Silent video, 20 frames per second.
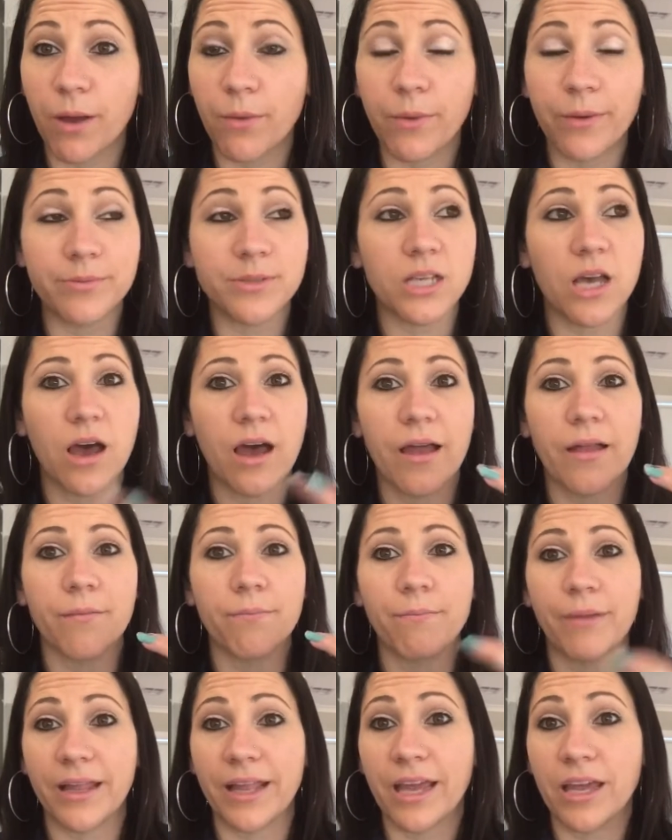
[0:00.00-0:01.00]
website,
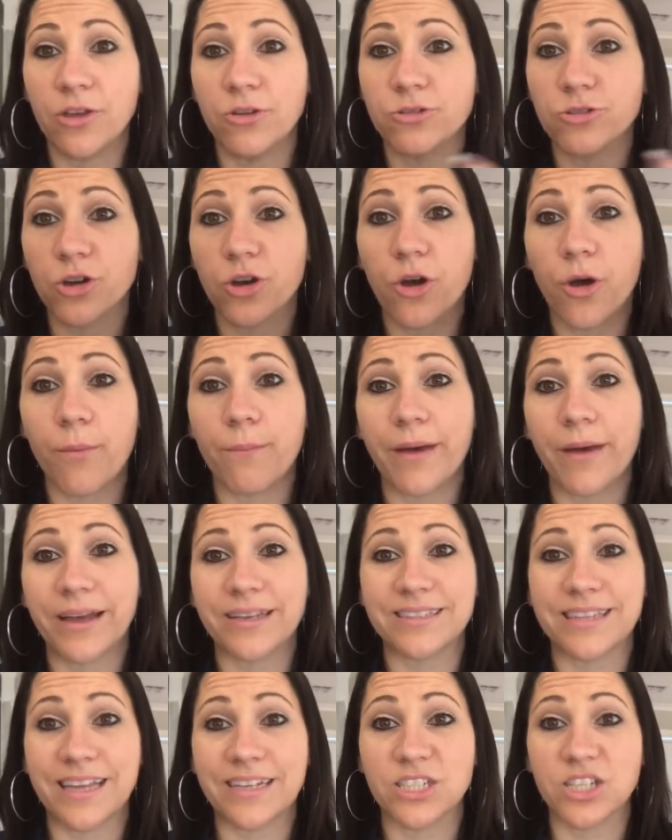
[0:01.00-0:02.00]

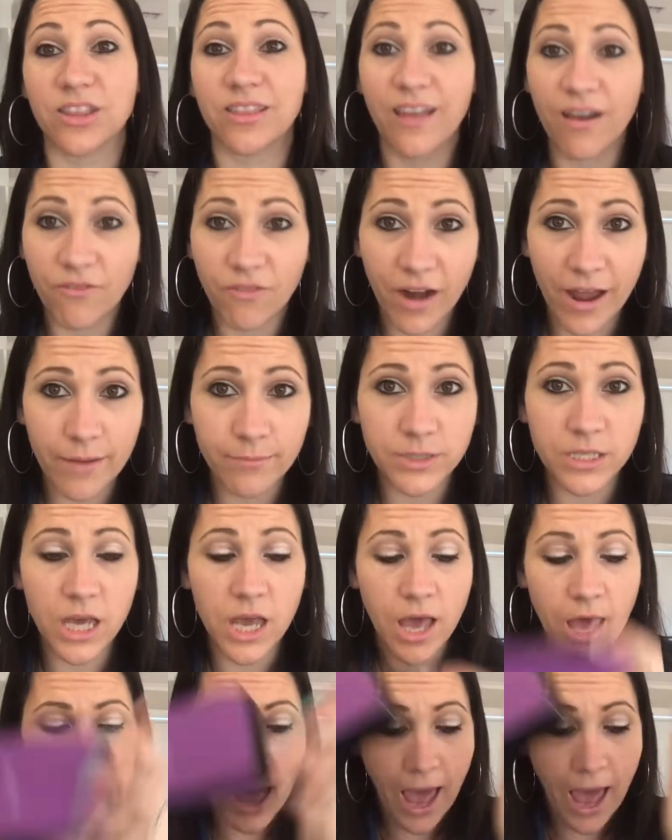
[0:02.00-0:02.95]
benau.com/lovewrapped,